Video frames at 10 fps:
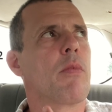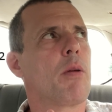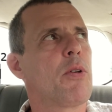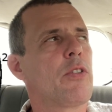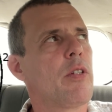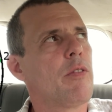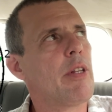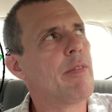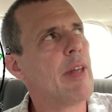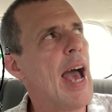Because
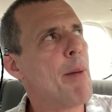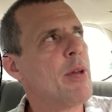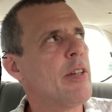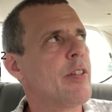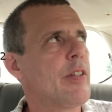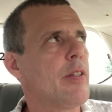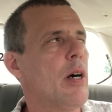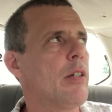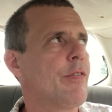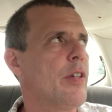the happiness
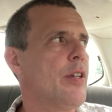itself,